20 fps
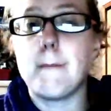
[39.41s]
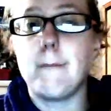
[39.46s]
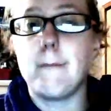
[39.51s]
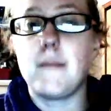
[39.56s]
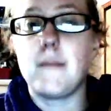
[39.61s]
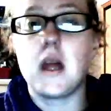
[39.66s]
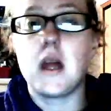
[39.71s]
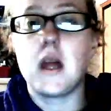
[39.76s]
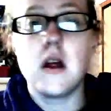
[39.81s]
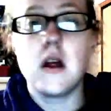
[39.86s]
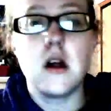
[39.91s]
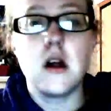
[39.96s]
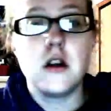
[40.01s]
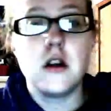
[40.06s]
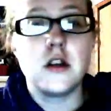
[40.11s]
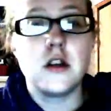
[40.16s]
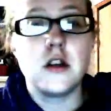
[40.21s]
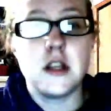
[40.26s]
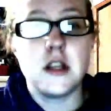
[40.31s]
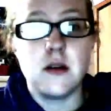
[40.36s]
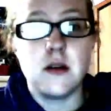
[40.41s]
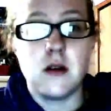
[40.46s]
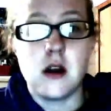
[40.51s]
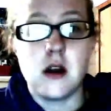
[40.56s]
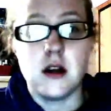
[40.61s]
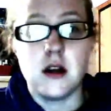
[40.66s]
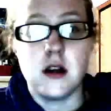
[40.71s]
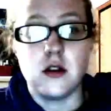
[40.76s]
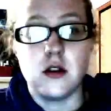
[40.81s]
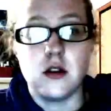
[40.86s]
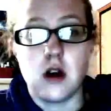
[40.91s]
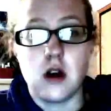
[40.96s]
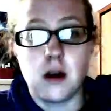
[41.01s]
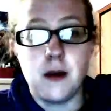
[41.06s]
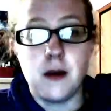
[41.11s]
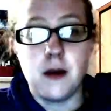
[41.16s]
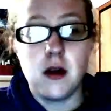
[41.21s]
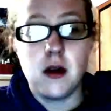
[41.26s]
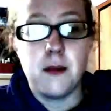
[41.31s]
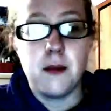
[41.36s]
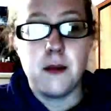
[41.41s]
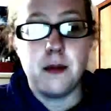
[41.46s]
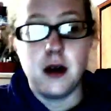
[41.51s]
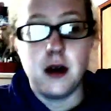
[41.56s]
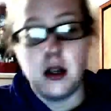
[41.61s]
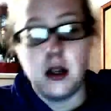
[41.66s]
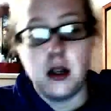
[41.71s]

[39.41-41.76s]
you'll understand when I talk about it, but